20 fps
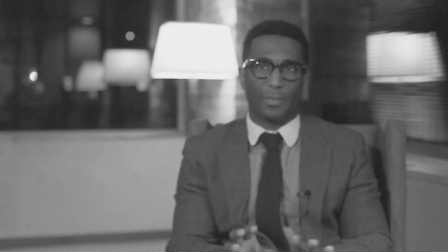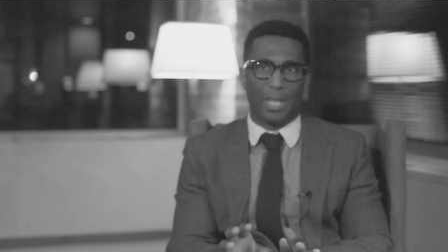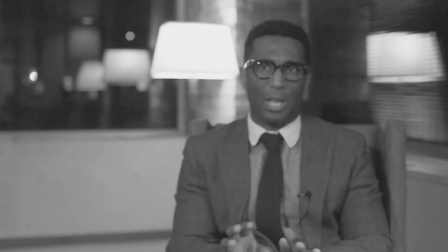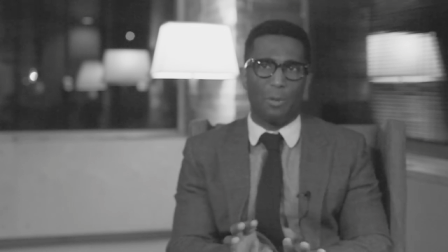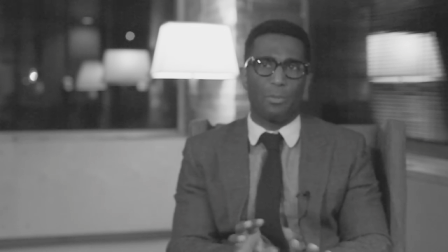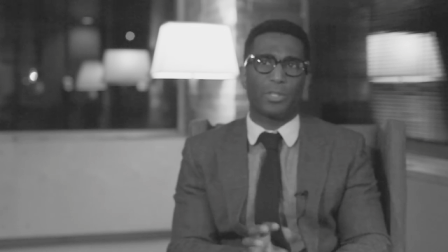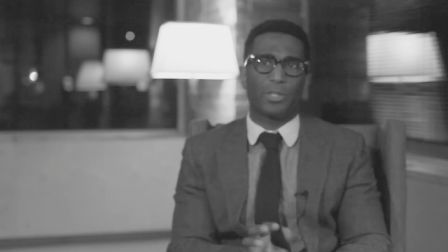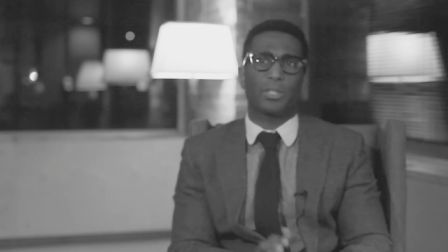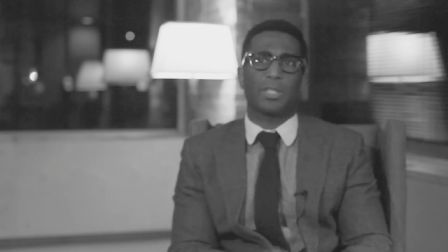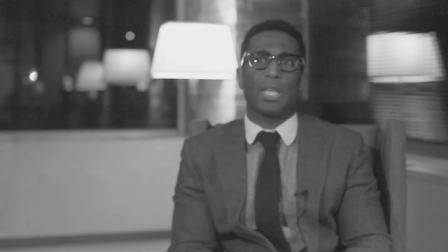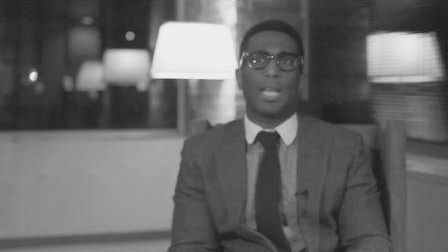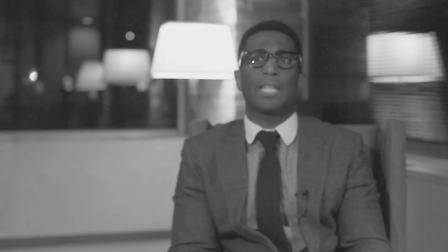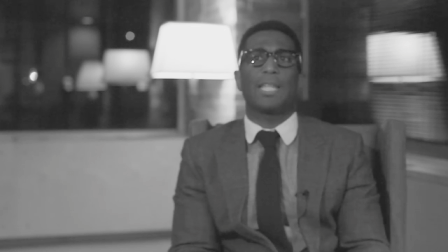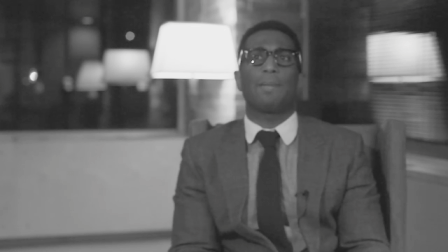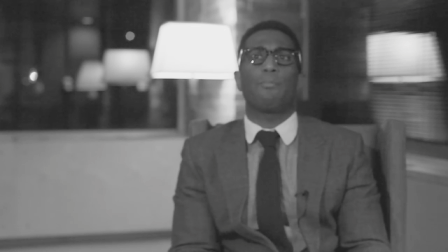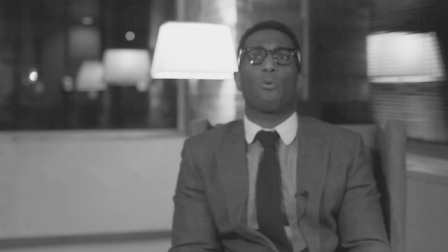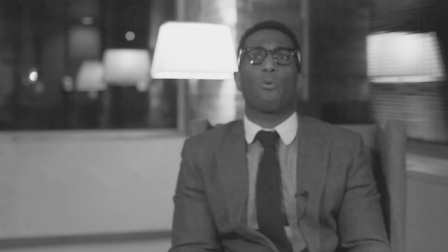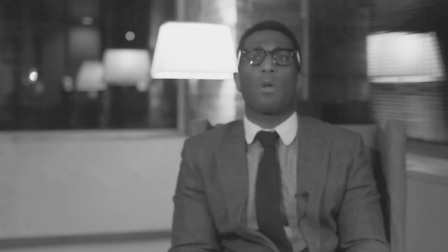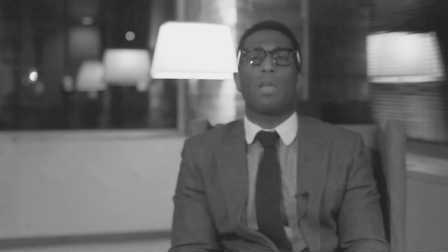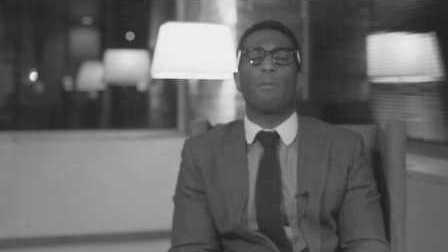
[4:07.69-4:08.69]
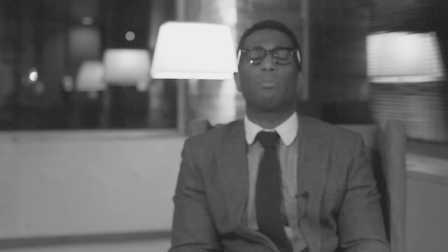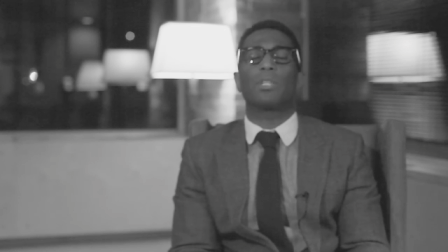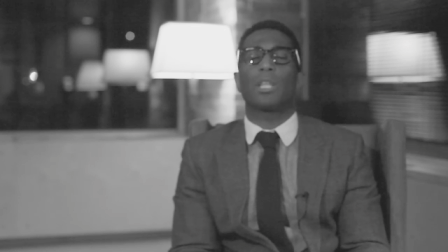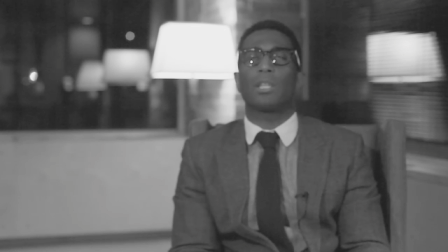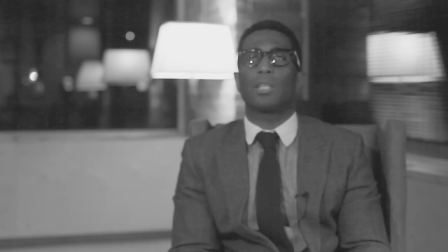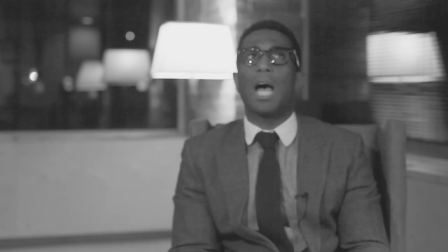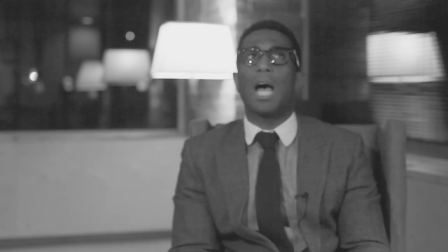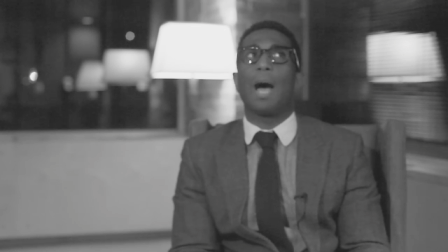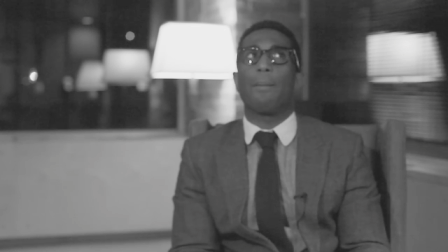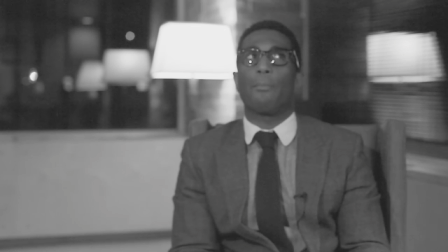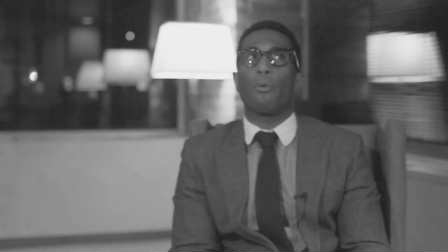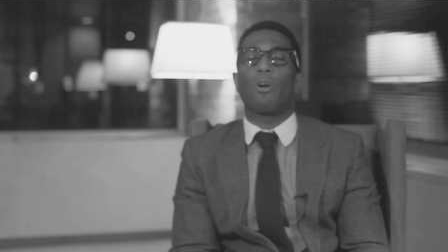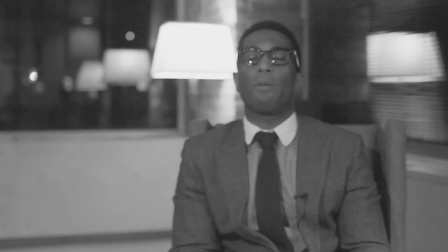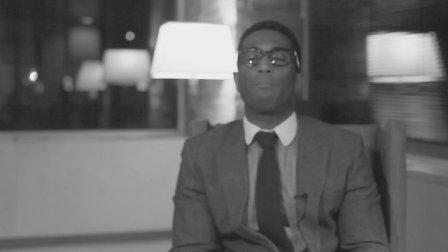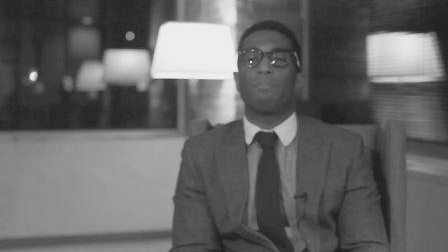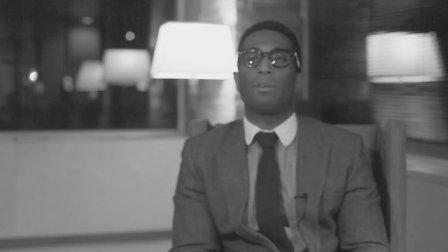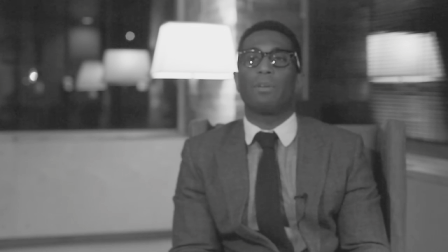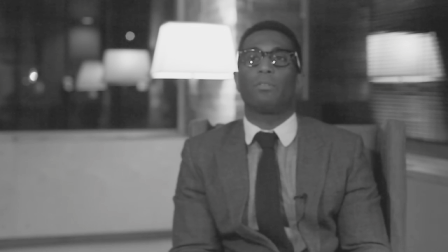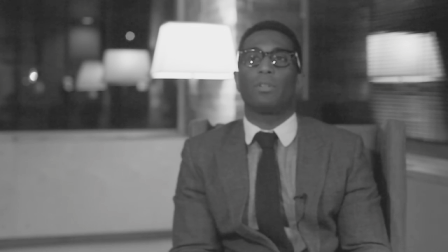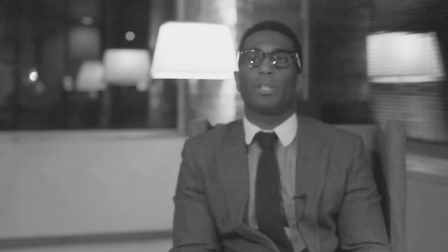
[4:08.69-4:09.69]
it was a lot more
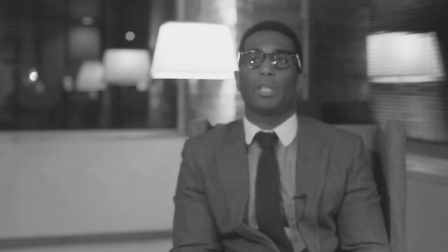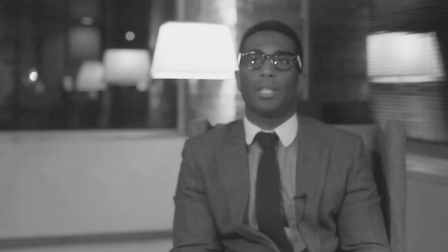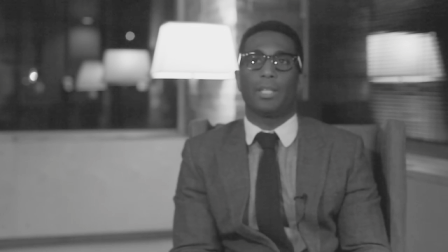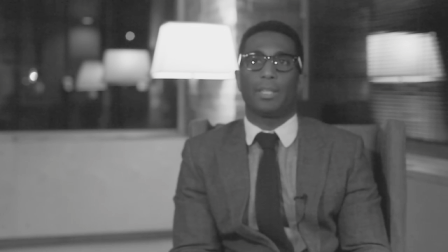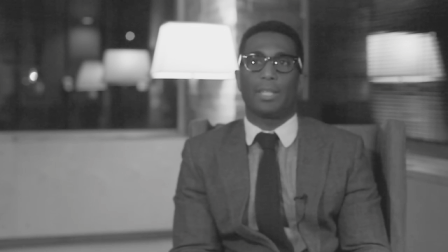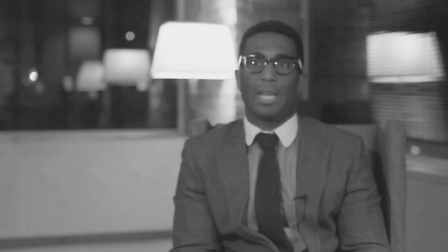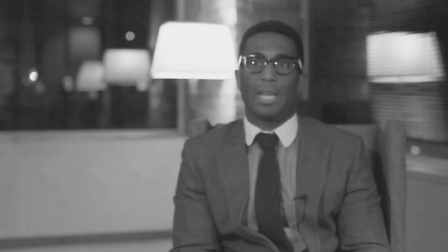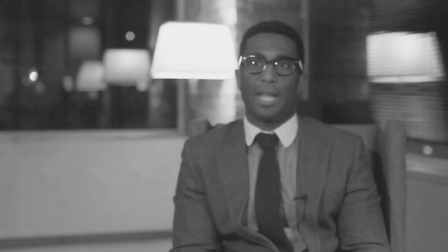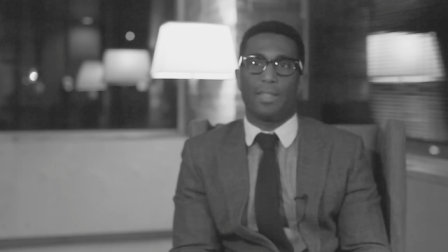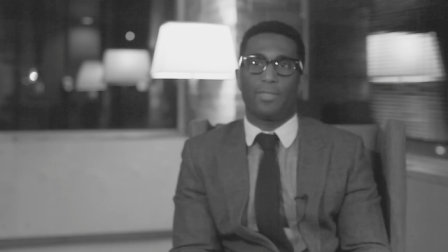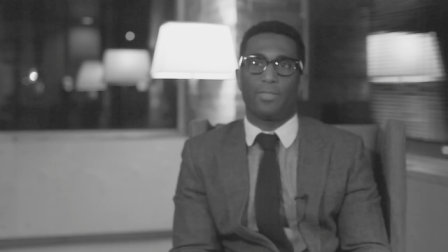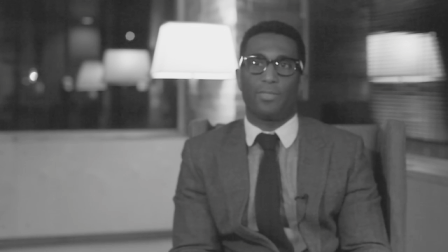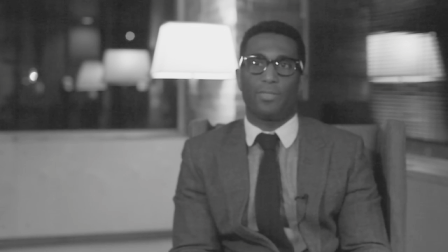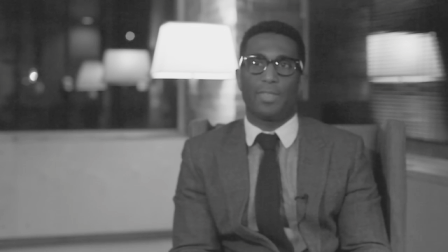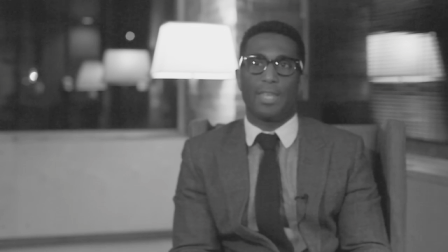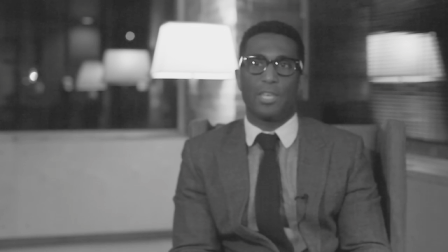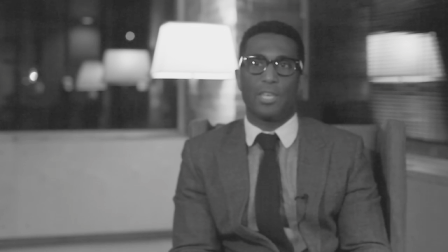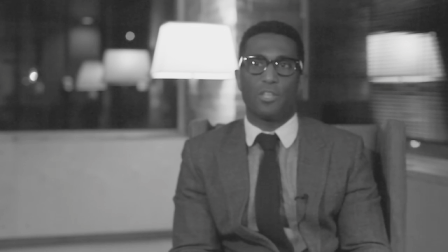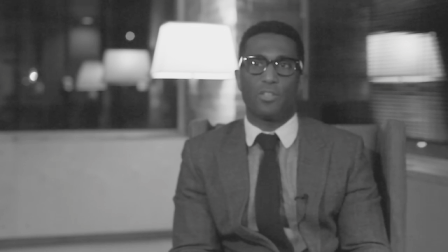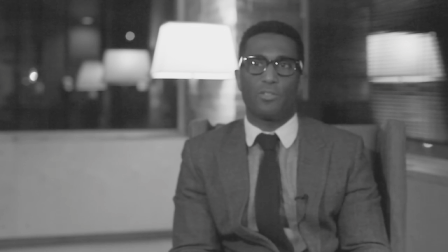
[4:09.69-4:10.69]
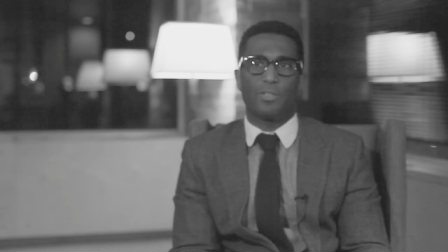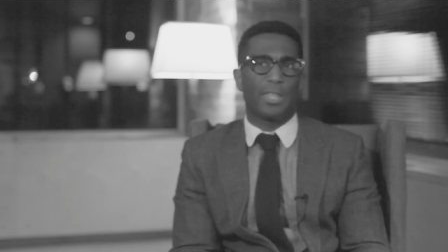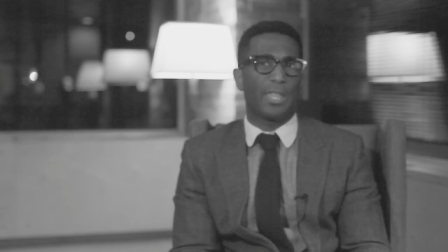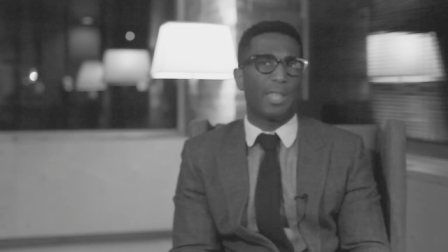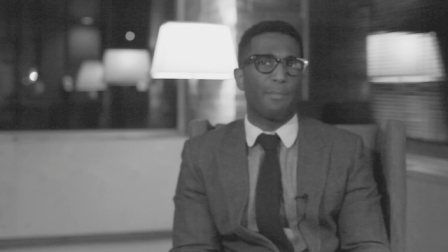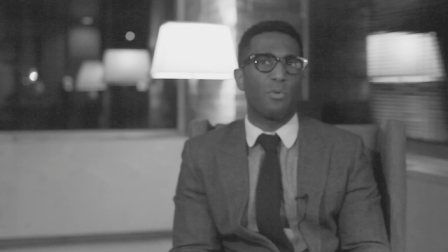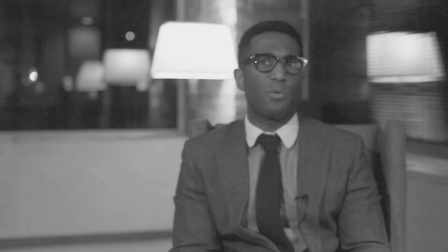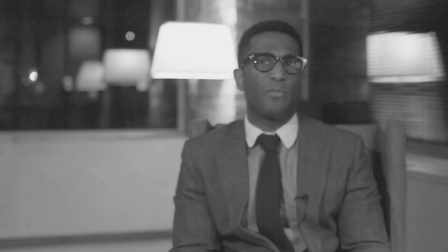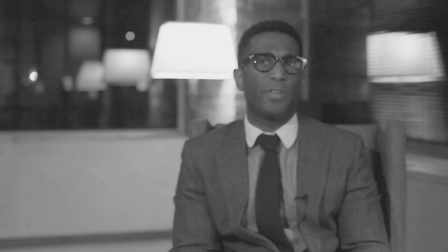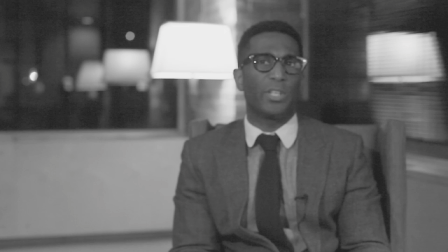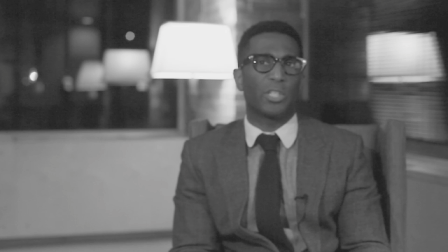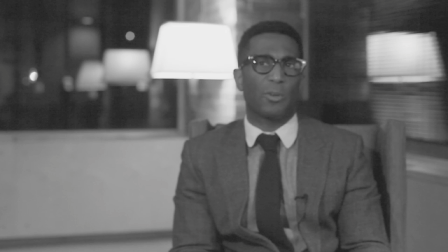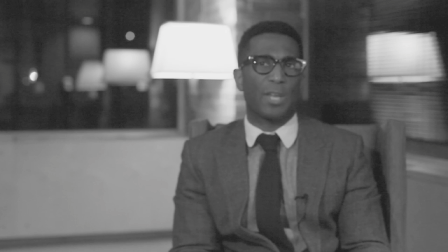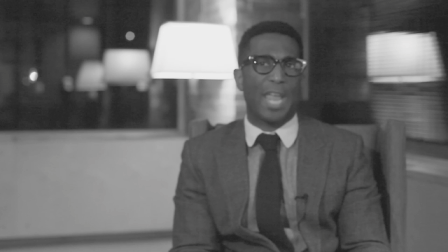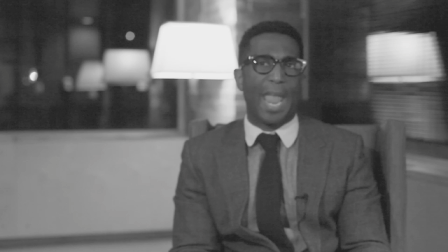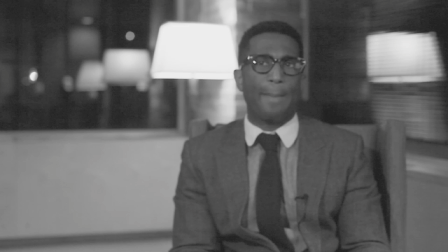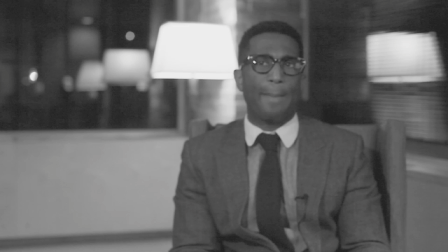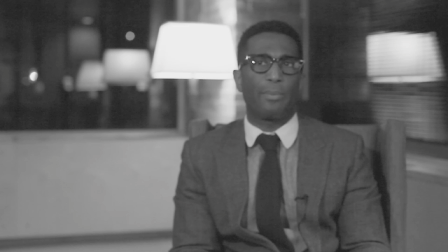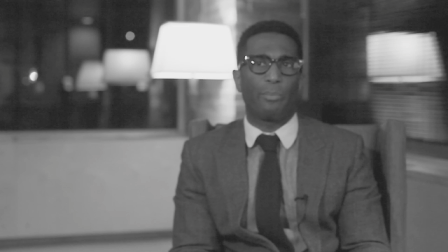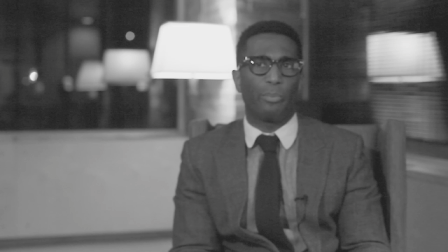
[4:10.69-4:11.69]
ambivalent than the movies are
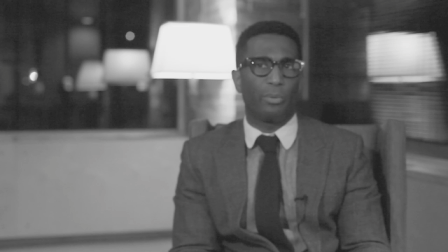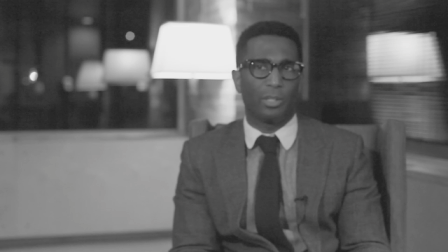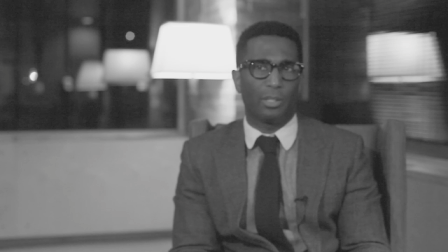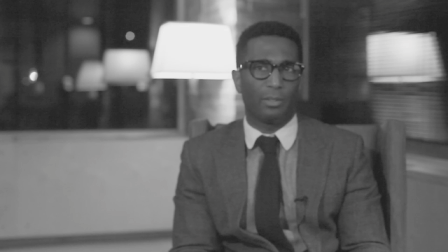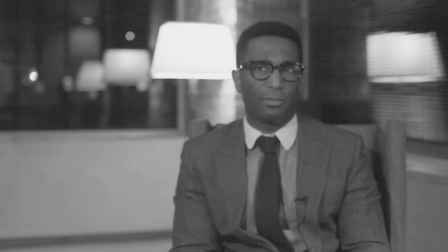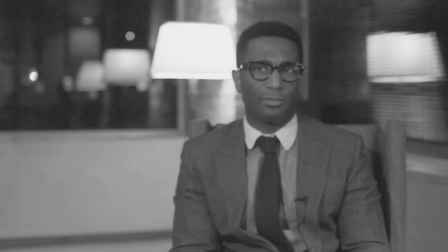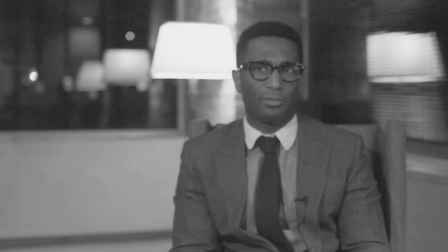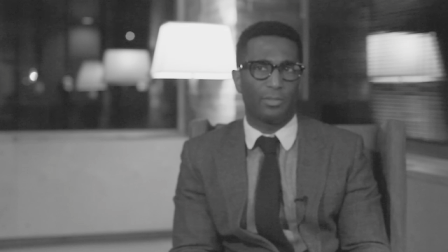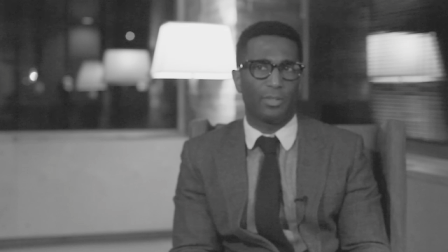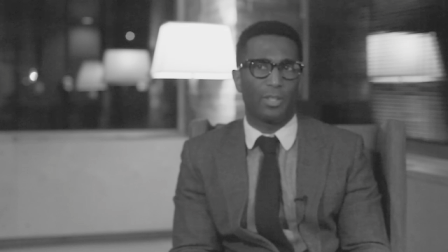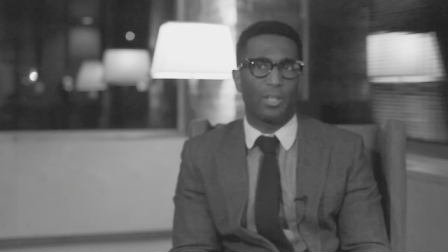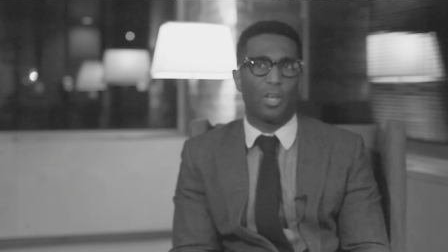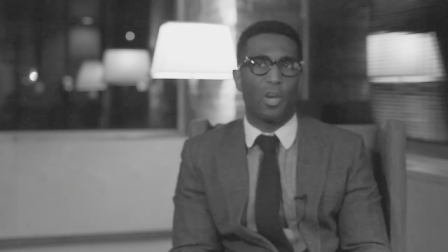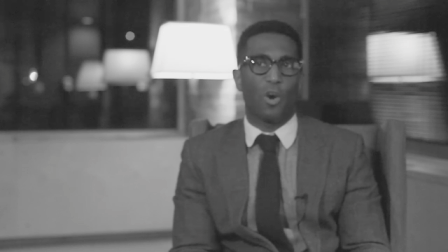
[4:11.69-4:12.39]
capable of,